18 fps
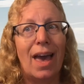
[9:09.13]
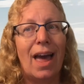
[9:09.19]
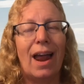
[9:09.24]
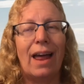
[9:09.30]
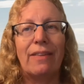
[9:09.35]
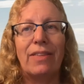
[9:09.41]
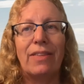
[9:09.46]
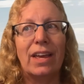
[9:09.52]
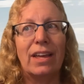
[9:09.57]

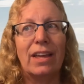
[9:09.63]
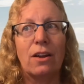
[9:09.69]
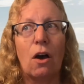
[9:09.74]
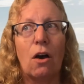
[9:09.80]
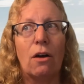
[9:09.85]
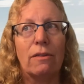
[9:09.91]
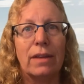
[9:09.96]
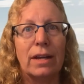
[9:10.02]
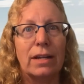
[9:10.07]
I think in
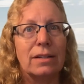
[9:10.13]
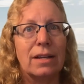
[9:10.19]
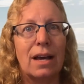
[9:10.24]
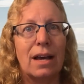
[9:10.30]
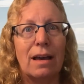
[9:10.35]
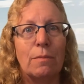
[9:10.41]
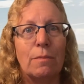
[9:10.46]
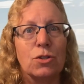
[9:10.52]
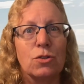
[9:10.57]
all that
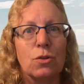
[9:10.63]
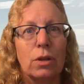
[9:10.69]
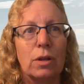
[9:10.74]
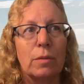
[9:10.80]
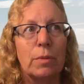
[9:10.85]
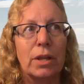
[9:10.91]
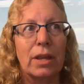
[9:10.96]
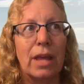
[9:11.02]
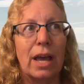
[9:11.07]
time, there's only
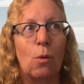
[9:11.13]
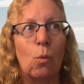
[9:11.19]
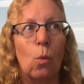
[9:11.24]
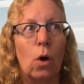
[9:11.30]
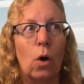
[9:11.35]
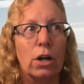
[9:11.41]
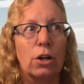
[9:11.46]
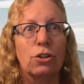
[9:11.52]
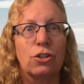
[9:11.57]
been like
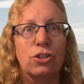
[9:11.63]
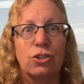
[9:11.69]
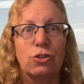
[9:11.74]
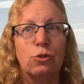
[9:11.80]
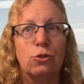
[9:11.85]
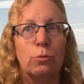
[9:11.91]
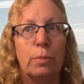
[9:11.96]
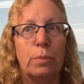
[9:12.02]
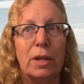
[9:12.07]
one or
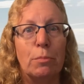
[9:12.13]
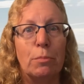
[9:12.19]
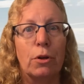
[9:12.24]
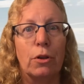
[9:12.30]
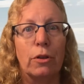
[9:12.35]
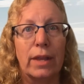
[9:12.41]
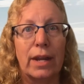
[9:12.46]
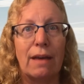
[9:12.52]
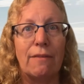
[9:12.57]
two
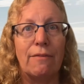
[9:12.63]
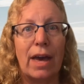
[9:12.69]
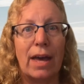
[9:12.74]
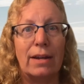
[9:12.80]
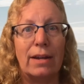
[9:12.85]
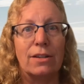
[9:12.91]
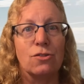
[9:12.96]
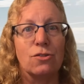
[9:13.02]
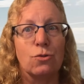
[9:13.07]
people that I've
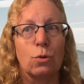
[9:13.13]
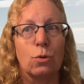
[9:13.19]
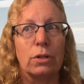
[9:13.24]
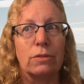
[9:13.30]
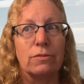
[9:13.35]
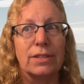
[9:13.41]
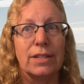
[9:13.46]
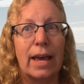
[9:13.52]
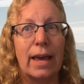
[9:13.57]
had to sort
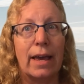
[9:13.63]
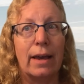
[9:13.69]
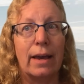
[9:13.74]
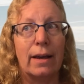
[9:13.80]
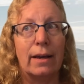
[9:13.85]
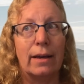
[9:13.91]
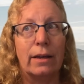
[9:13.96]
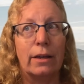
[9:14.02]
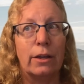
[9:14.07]
of say,
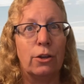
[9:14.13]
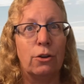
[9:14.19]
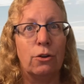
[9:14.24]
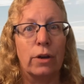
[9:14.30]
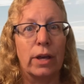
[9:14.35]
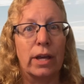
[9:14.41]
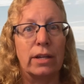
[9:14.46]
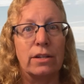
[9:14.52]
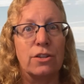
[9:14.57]
you
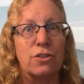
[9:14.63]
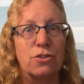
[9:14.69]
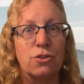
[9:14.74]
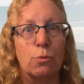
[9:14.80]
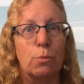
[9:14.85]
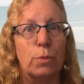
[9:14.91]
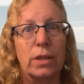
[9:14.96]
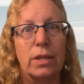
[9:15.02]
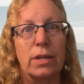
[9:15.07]
don't get to
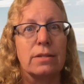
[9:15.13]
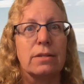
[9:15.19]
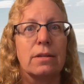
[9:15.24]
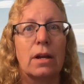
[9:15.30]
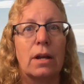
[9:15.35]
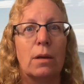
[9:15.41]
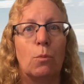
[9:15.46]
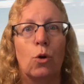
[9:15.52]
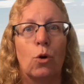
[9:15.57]
Zoom with us
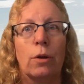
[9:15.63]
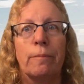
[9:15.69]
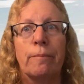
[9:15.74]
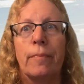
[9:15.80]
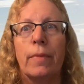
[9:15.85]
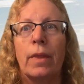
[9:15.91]
anymore.